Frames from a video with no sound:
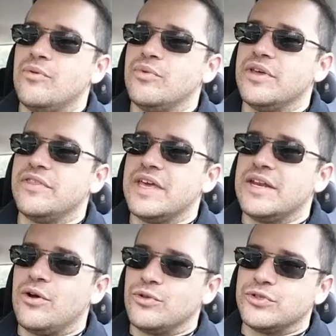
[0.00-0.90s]
With
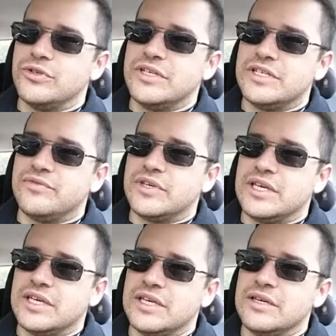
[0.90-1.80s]
an alternative
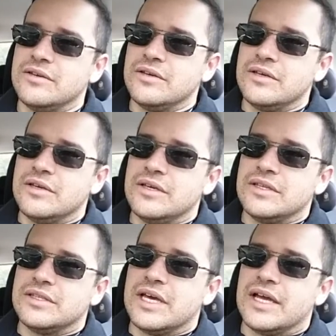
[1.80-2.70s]
key,
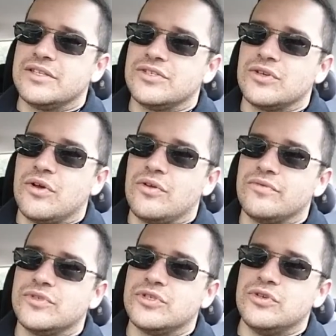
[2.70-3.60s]
that
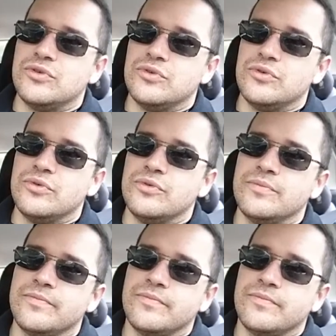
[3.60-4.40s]
solves to